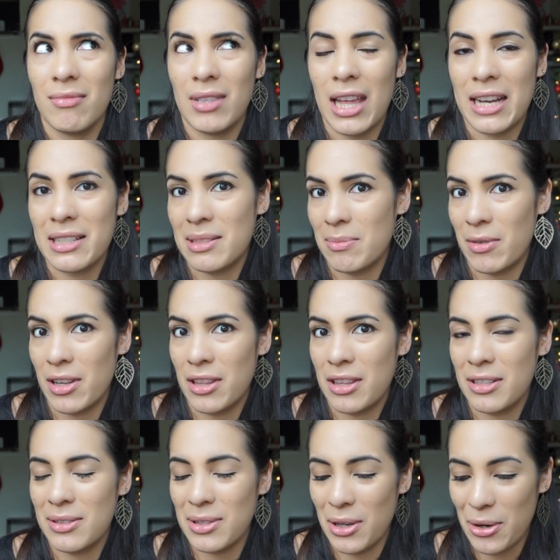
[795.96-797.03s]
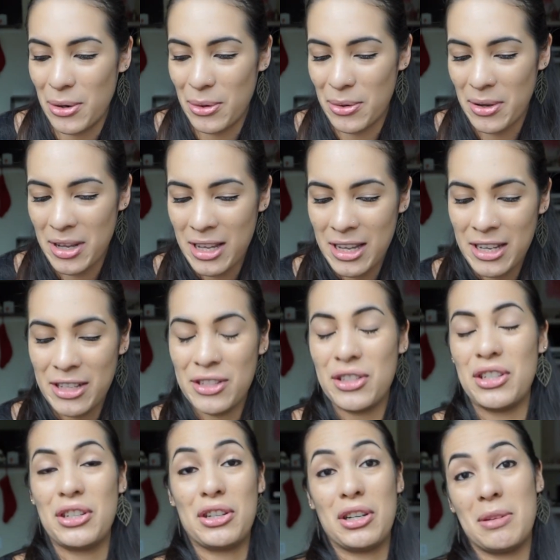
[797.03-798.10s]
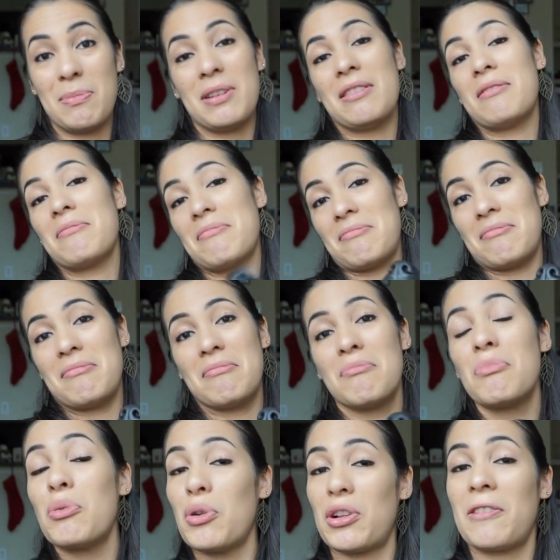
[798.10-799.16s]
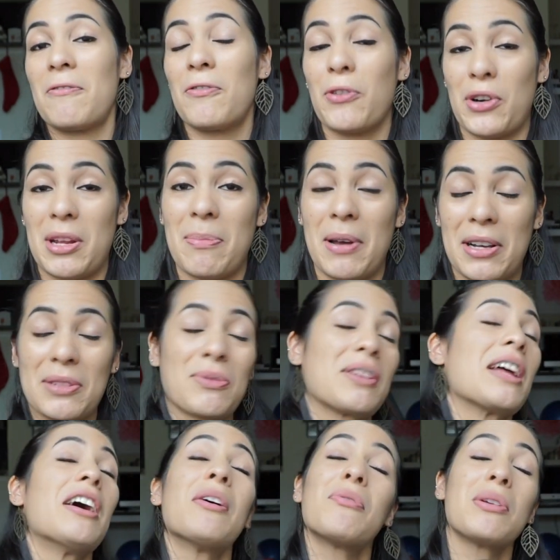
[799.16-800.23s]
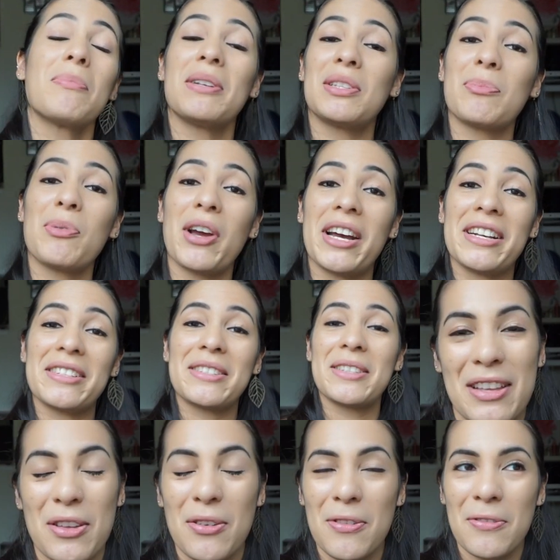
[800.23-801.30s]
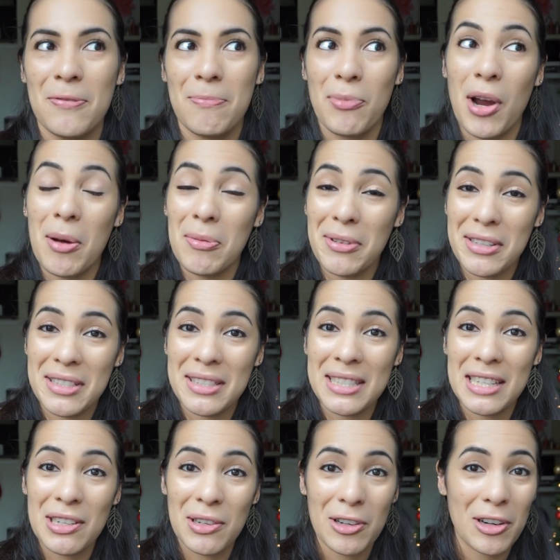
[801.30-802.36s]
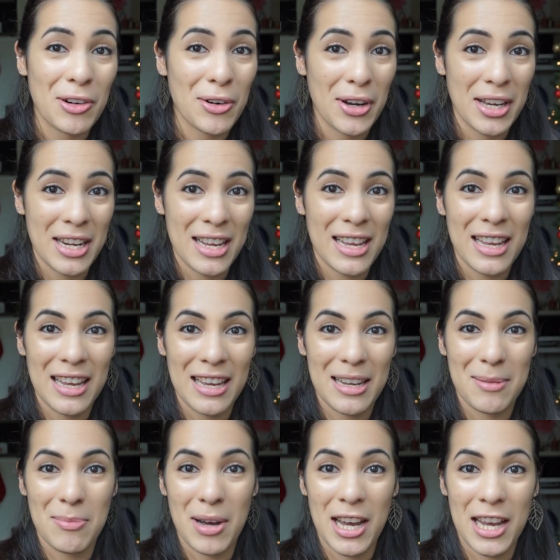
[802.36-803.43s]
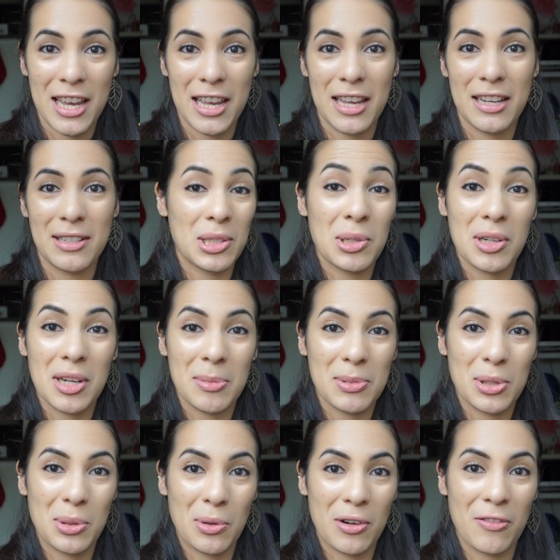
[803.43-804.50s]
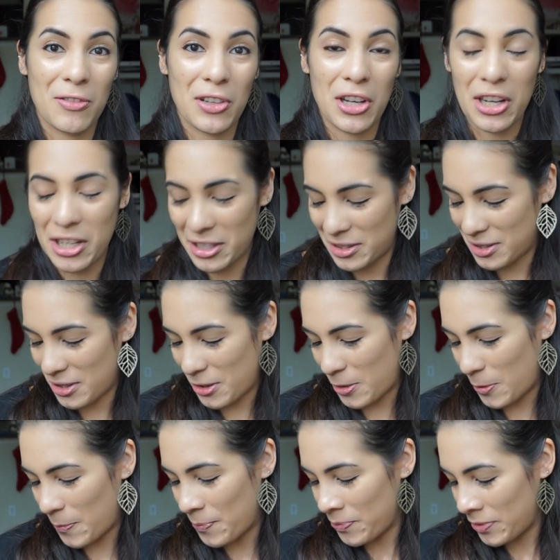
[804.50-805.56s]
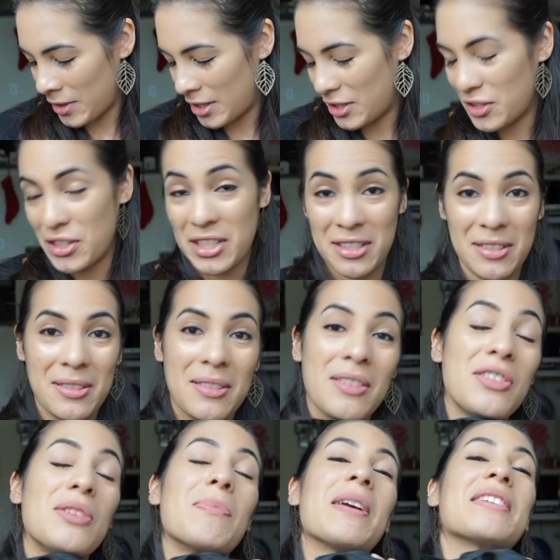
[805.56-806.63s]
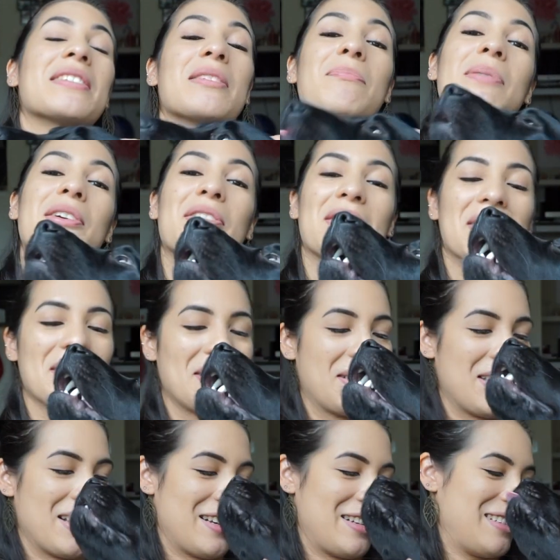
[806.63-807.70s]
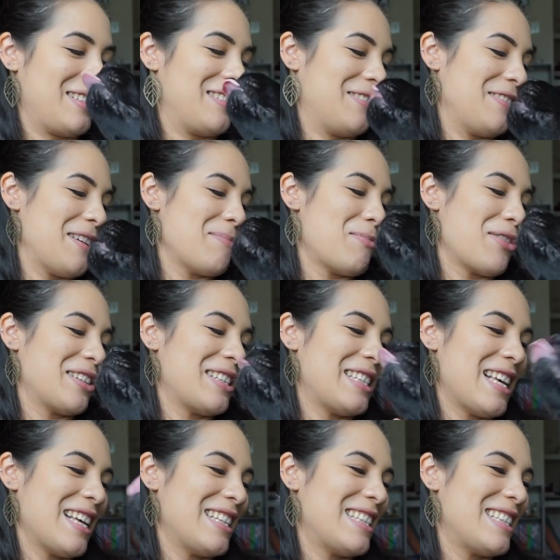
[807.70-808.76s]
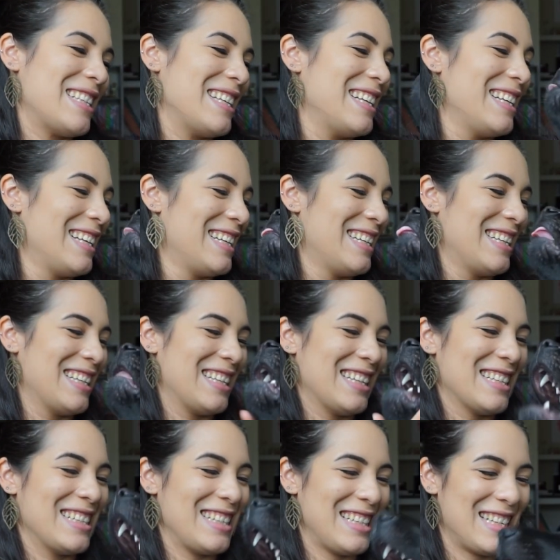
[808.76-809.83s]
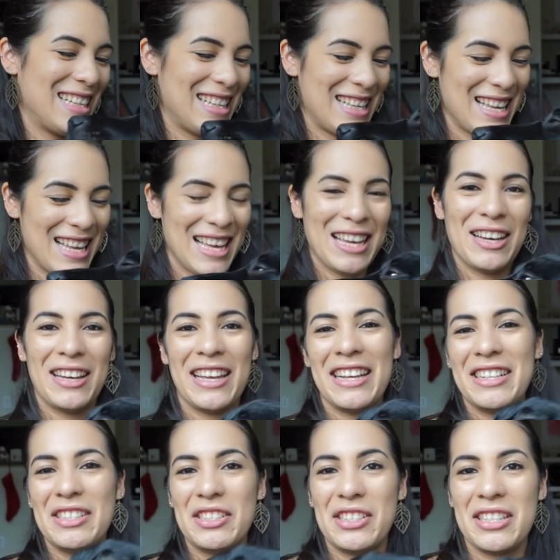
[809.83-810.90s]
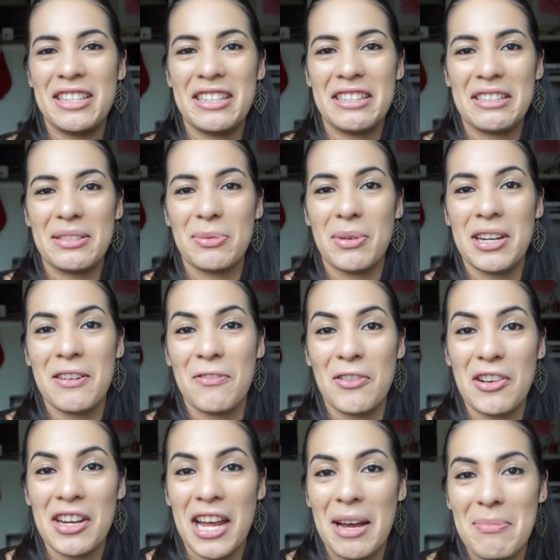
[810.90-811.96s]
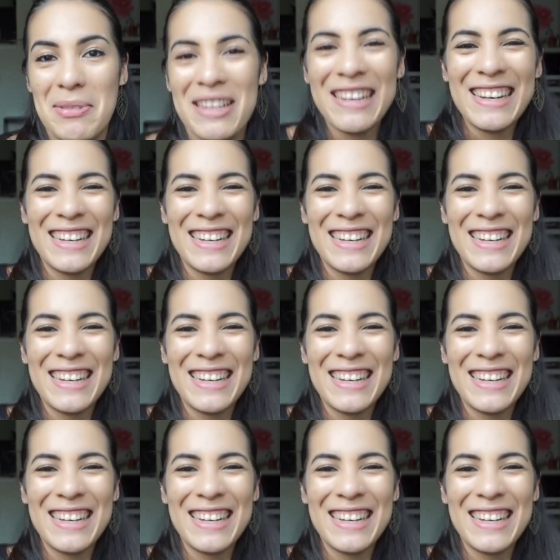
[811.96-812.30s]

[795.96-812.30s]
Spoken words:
last month. So she could be more than 40 pounds right now. I wouldn't be surprised. You've probably seen her already in my Tone It Up Tour vlog. So she makes an appearance on there. Right, princess? And she is ready for a nap.